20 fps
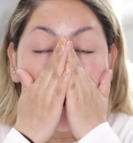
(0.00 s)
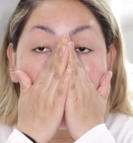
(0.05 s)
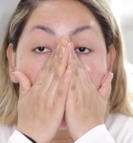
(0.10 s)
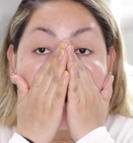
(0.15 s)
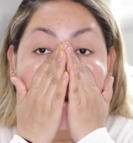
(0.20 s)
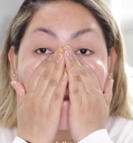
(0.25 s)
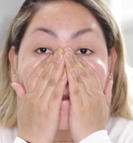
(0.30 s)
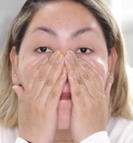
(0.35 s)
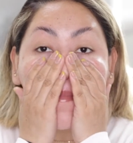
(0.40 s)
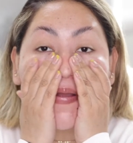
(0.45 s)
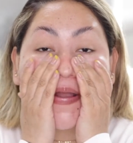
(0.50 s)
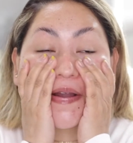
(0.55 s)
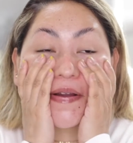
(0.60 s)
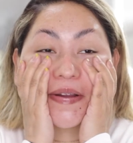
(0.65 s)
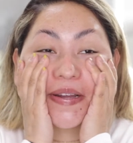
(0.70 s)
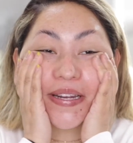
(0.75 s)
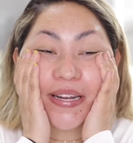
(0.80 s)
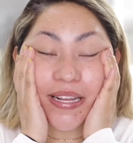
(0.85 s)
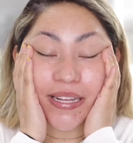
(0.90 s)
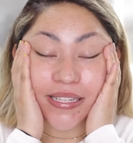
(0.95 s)

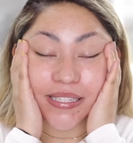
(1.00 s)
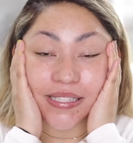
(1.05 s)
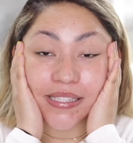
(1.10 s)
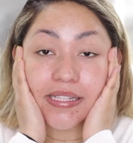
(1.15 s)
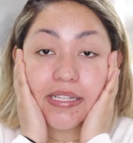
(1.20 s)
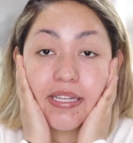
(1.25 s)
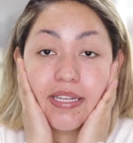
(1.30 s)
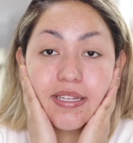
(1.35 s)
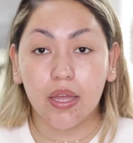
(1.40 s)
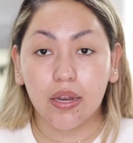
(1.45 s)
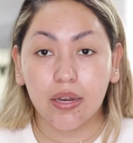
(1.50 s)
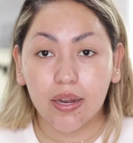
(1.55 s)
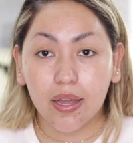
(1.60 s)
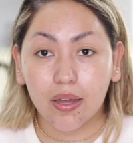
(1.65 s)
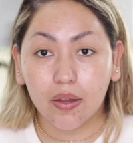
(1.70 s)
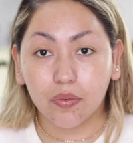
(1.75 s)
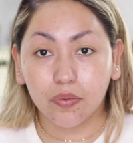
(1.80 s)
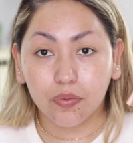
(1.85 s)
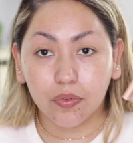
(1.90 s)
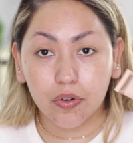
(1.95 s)
very nicely. And
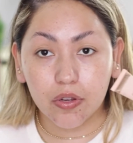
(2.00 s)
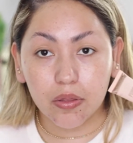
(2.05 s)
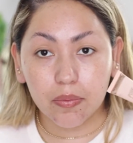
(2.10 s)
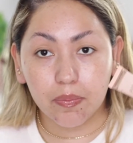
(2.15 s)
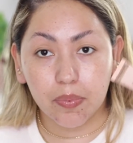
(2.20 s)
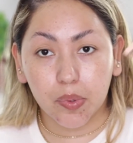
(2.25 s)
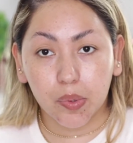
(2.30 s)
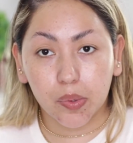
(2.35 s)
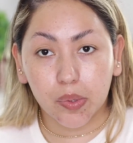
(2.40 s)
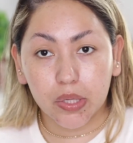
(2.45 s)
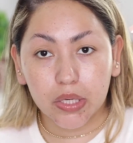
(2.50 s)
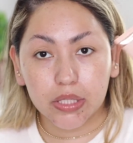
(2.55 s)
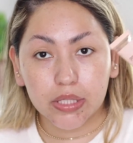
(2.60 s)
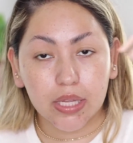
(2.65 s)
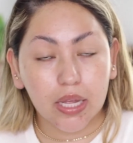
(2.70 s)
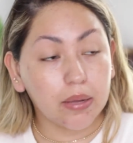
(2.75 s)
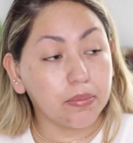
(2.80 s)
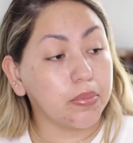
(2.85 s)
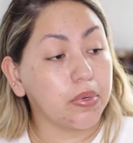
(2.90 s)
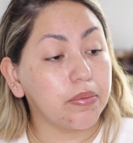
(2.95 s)
now for the pores,
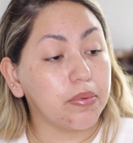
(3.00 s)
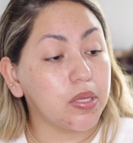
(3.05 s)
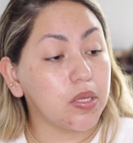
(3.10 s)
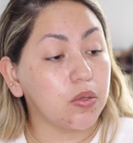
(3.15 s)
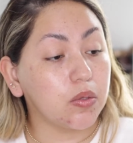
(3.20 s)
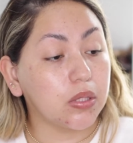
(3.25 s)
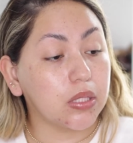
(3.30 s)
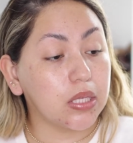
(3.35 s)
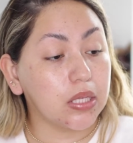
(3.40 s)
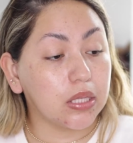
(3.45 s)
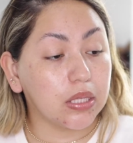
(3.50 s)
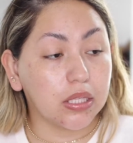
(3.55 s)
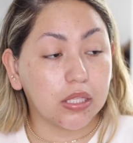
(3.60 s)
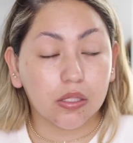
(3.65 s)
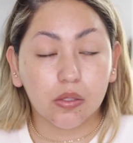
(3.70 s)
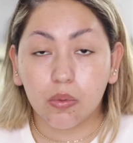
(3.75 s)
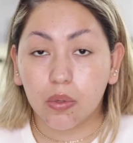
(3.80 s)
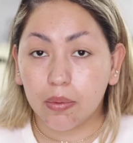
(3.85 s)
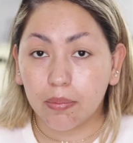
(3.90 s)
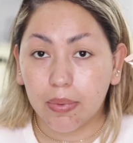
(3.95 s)
I'm gonna be using
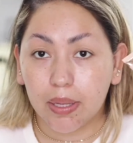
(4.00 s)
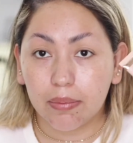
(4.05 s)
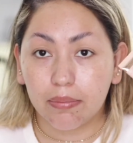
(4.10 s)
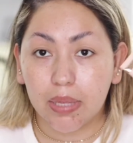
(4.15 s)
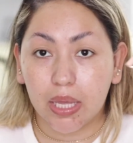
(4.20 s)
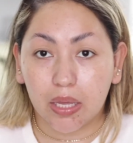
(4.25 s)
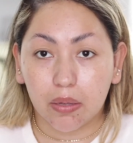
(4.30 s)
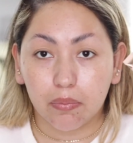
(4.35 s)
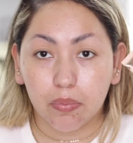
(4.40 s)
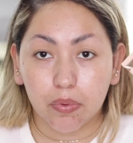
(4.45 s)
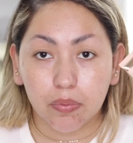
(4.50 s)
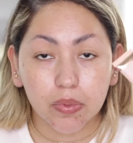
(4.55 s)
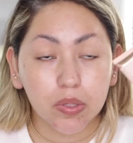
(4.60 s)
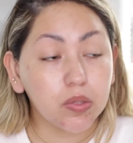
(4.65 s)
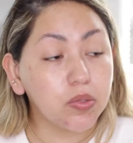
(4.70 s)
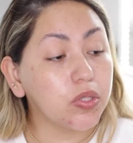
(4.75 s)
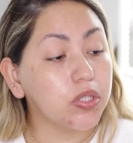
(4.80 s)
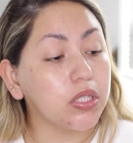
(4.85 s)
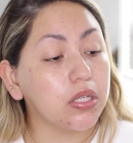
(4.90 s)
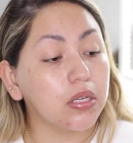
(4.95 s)
this one by Makeup
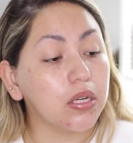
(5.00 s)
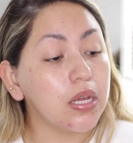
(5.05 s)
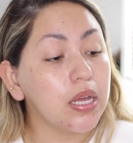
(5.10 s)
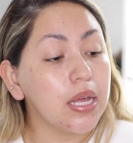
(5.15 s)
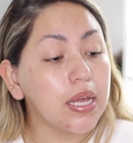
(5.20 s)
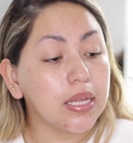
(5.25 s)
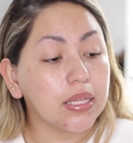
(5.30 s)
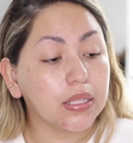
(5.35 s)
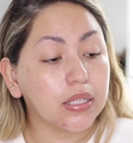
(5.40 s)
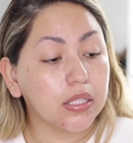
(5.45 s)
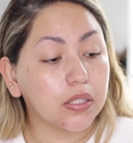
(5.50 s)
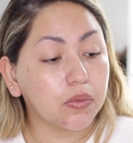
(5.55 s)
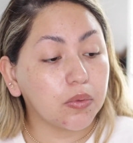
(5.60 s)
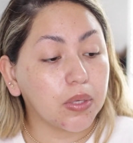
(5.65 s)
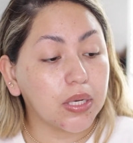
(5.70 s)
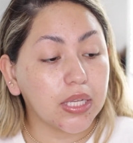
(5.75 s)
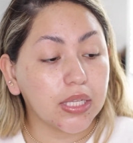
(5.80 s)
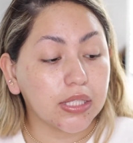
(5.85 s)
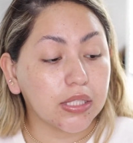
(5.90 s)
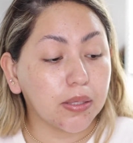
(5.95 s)
Revolution. This
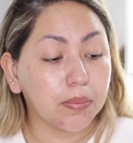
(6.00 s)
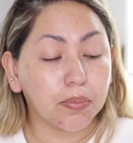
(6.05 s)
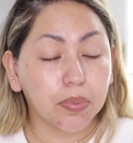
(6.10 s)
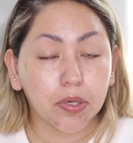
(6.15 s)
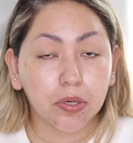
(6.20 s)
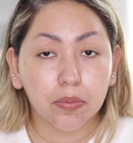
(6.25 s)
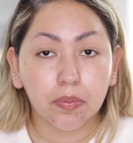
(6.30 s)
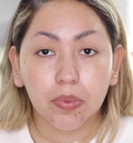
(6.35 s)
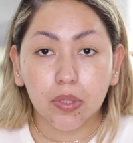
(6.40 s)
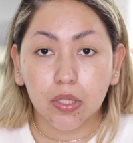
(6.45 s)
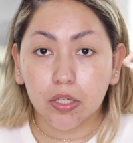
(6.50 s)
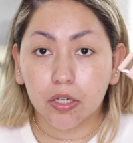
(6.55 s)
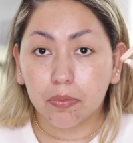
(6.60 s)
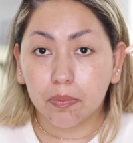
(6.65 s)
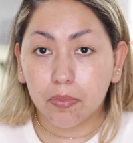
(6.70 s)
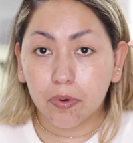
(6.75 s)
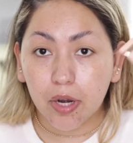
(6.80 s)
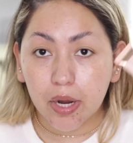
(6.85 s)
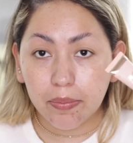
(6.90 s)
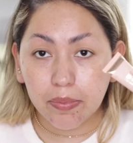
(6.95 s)
one is the Pure Blur
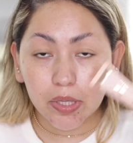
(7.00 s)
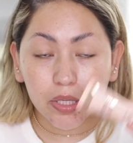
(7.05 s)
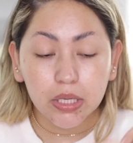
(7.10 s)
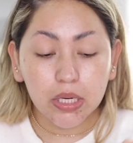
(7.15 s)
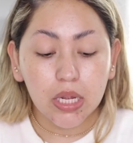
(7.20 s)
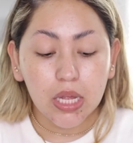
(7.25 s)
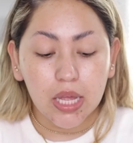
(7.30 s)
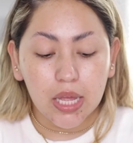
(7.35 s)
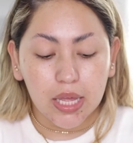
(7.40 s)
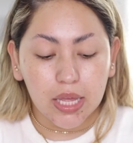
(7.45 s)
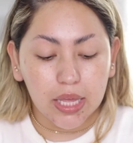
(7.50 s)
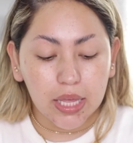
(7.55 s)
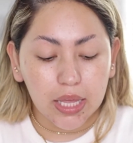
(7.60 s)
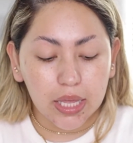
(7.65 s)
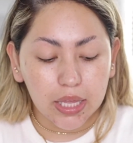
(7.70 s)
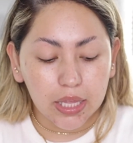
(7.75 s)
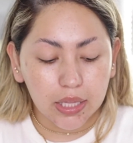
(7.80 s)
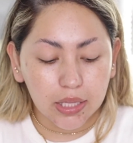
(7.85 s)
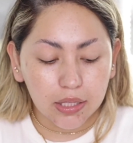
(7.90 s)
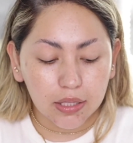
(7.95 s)
Primer,
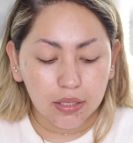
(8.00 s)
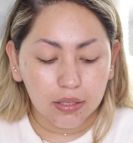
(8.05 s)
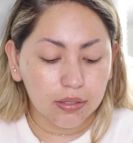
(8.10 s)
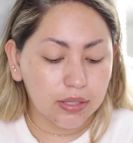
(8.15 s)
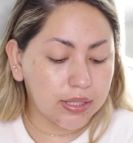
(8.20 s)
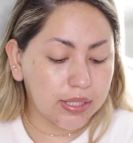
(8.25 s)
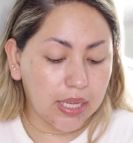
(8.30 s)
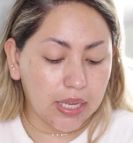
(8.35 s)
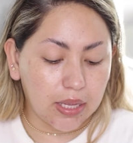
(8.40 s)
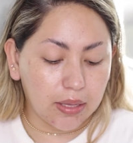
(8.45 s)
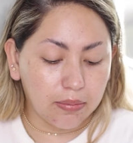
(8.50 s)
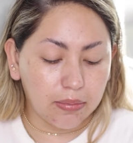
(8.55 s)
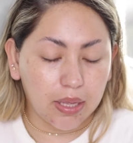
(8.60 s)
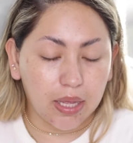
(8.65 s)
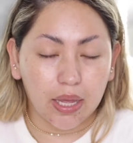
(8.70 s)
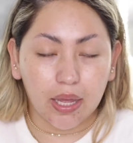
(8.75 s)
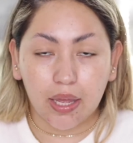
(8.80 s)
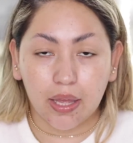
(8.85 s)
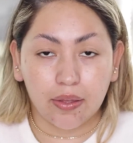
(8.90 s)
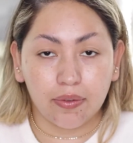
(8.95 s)
and same,
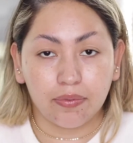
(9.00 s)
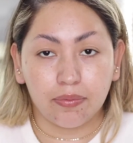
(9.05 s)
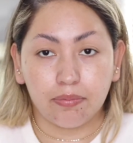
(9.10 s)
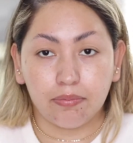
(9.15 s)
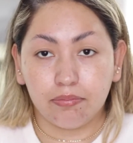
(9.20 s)
I've